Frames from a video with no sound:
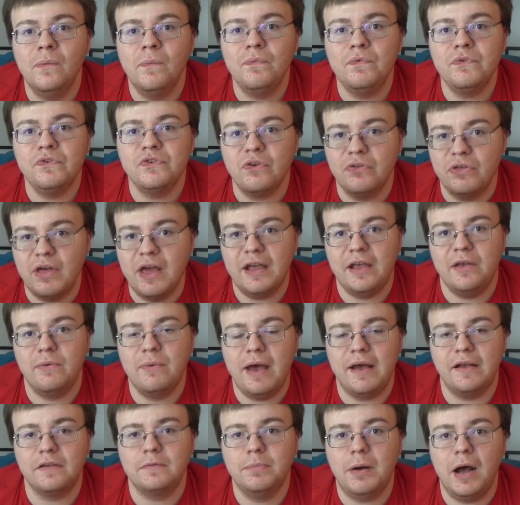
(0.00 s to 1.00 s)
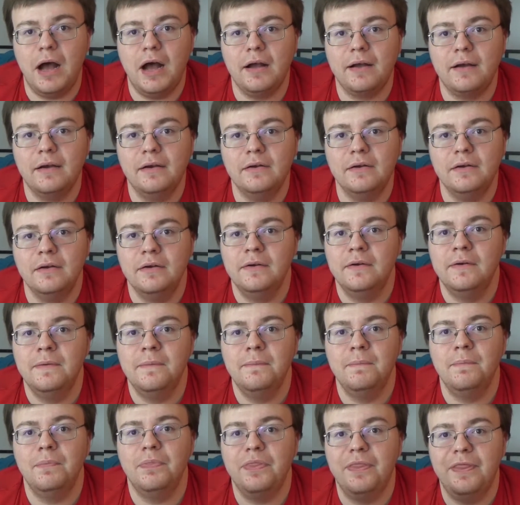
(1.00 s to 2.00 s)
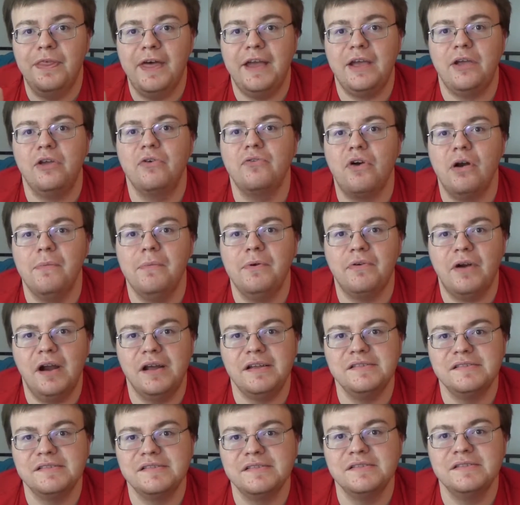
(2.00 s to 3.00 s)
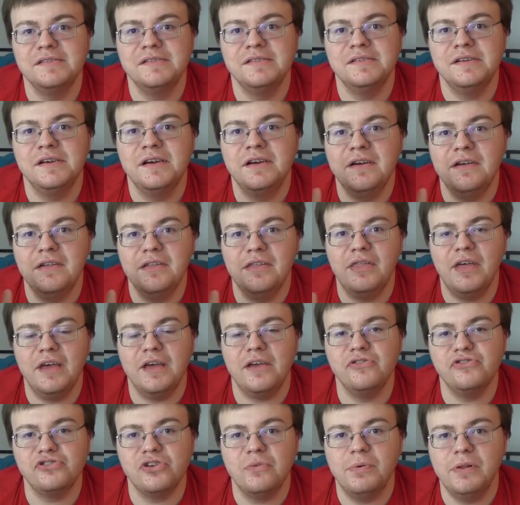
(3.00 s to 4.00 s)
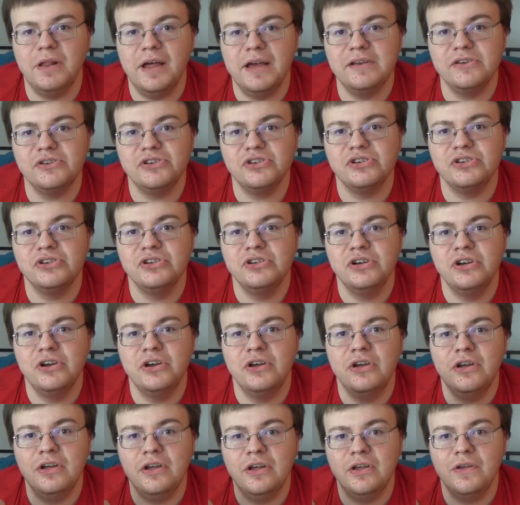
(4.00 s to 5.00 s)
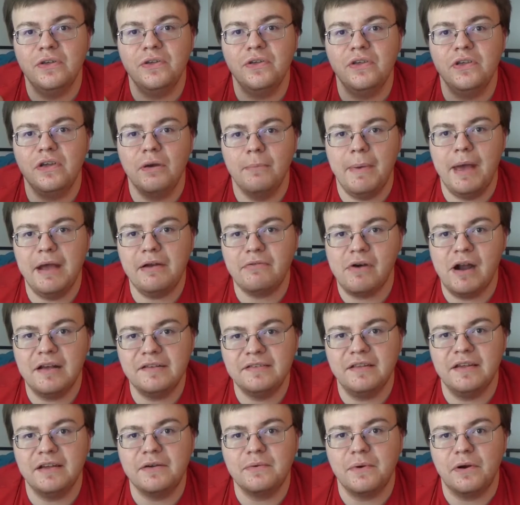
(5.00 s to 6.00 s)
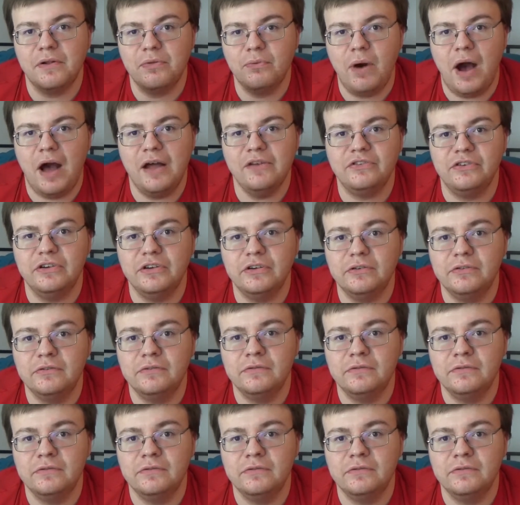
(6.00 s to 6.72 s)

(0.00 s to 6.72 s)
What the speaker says: So thank you, X-Pac. Thank you, Roman Reigns. Thank you, Triple H. You make wrestling worth watching.